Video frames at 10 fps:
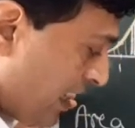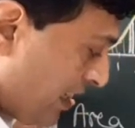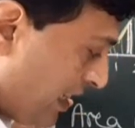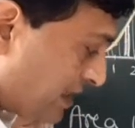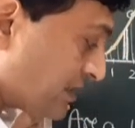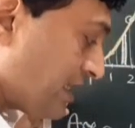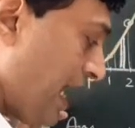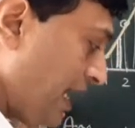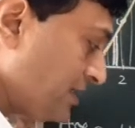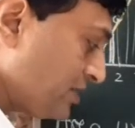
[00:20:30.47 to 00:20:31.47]
x
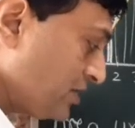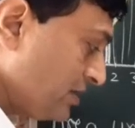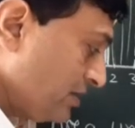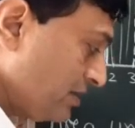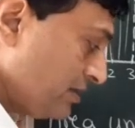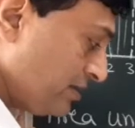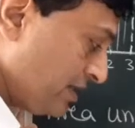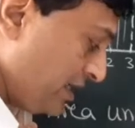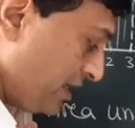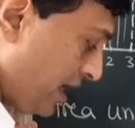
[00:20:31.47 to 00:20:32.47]
as
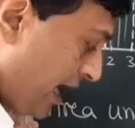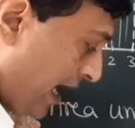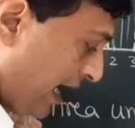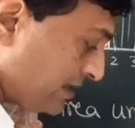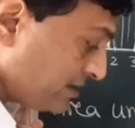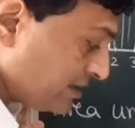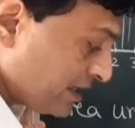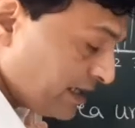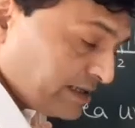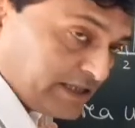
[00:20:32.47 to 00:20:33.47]
3 as
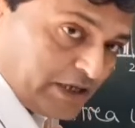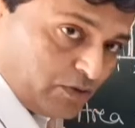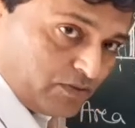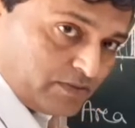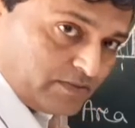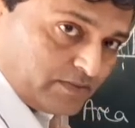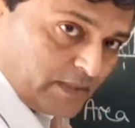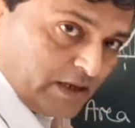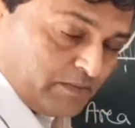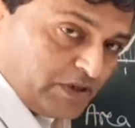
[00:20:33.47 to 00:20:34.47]
0.
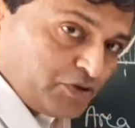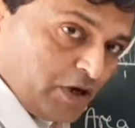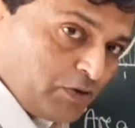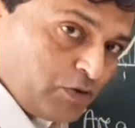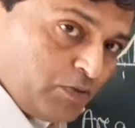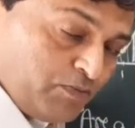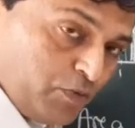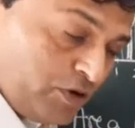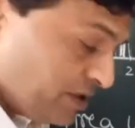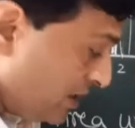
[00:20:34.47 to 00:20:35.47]
Means you have to
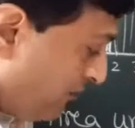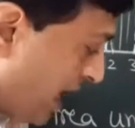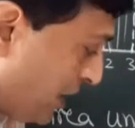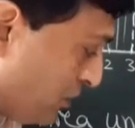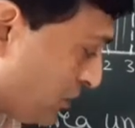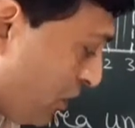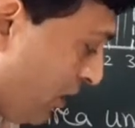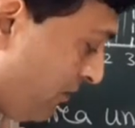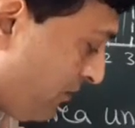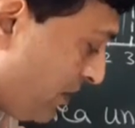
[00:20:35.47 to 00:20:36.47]
put the values
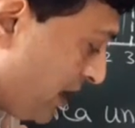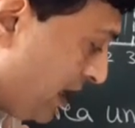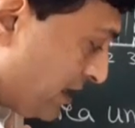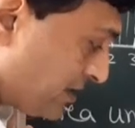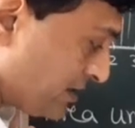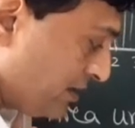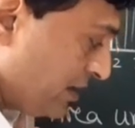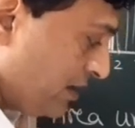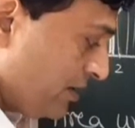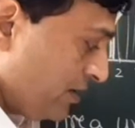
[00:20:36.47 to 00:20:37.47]
of x
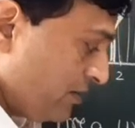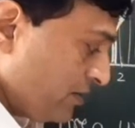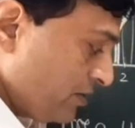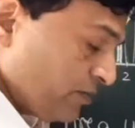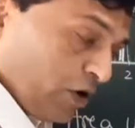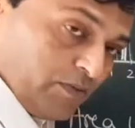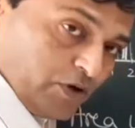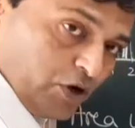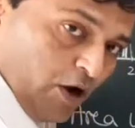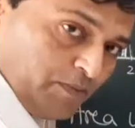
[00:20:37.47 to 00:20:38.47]

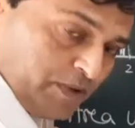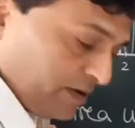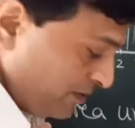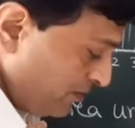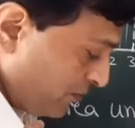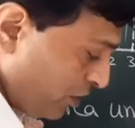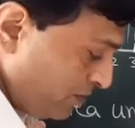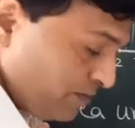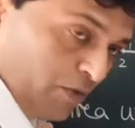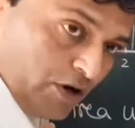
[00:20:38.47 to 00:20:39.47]
from top,
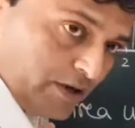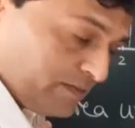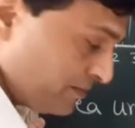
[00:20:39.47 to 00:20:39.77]
from bottom,